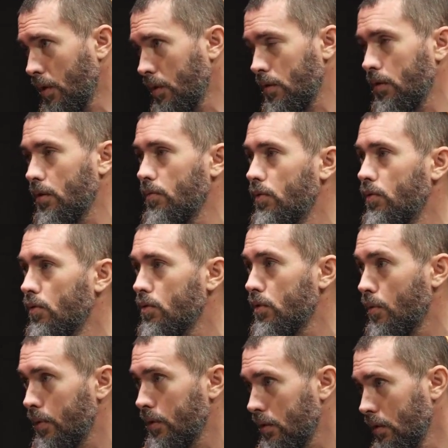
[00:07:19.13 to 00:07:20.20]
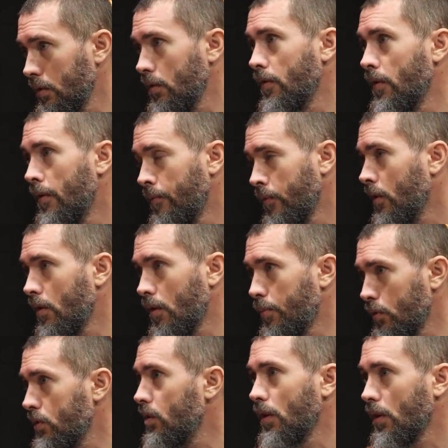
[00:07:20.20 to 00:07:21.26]
but the total mass of
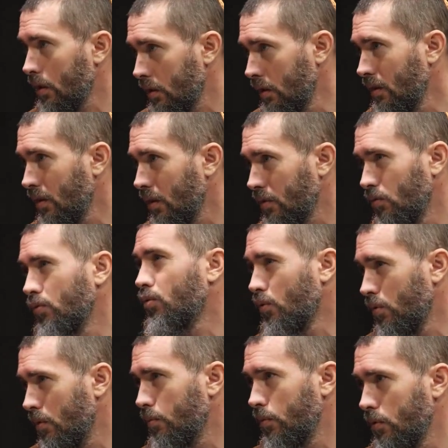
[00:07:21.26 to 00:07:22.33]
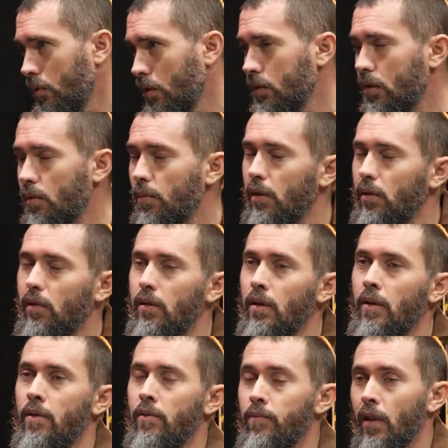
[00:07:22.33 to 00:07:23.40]
90% will be difficult to earn just on
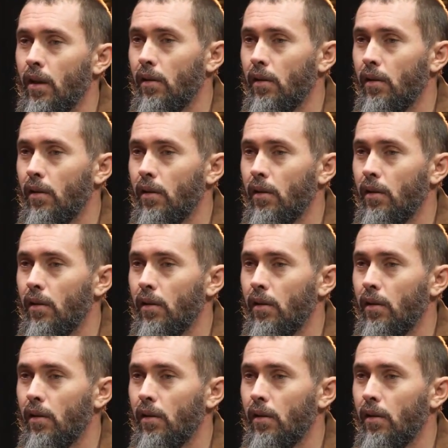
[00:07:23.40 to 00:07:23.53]
pictures.